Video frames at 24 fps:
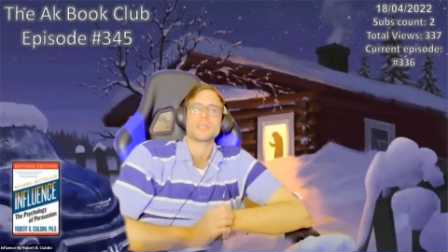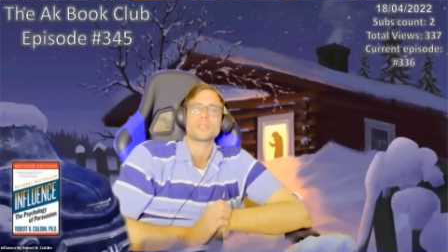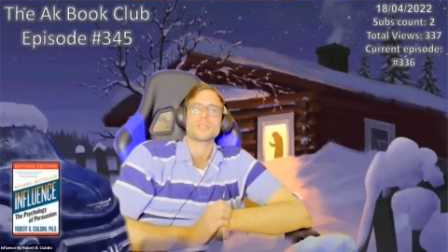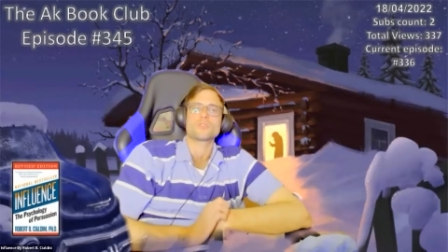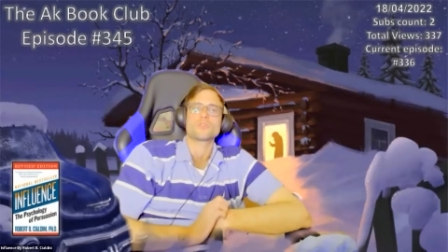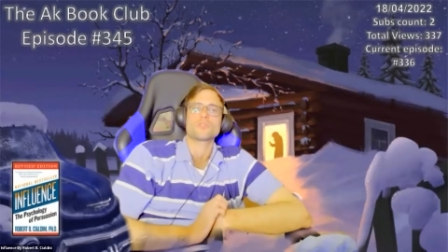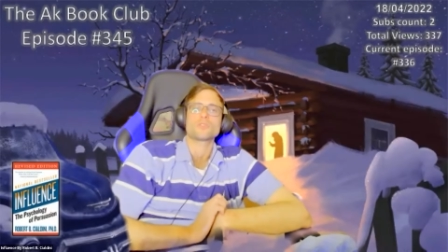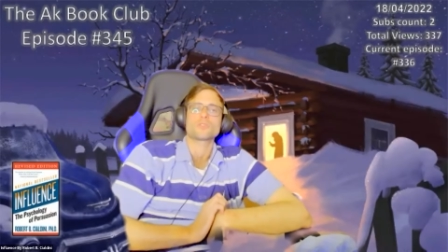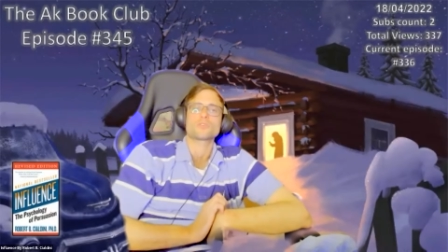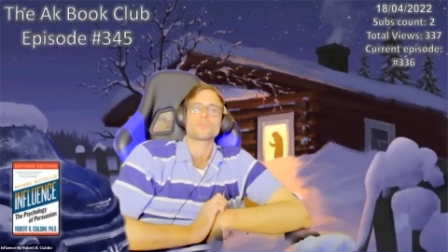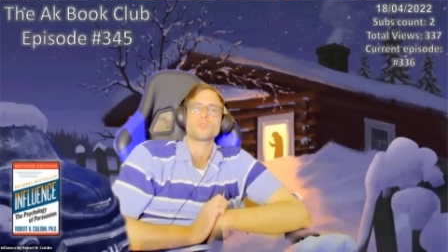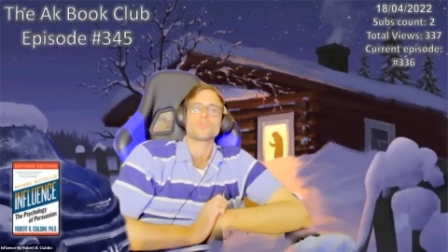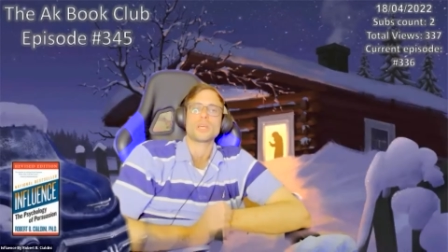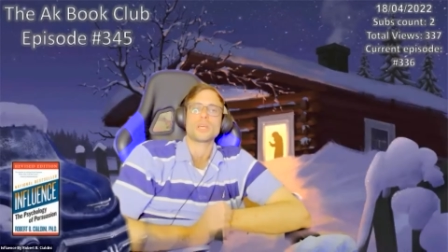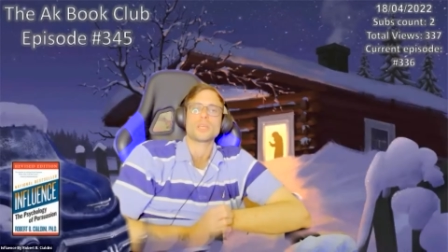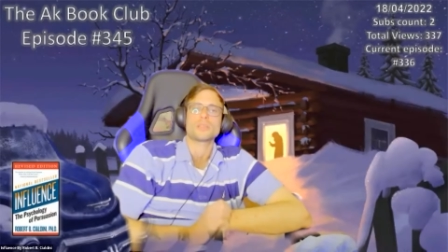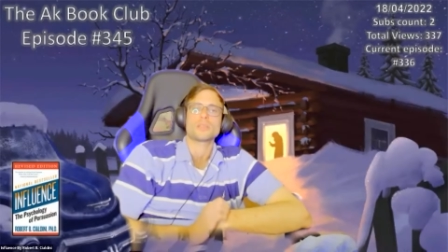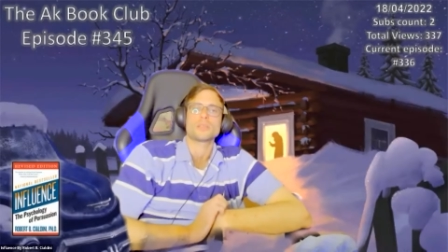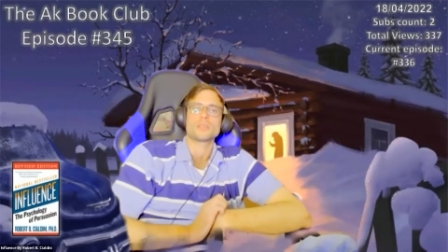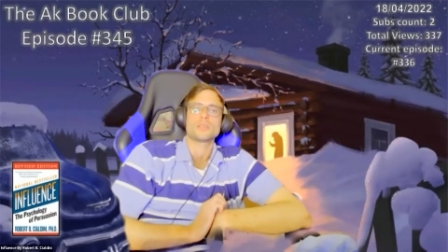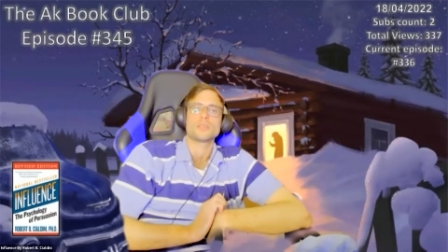during July,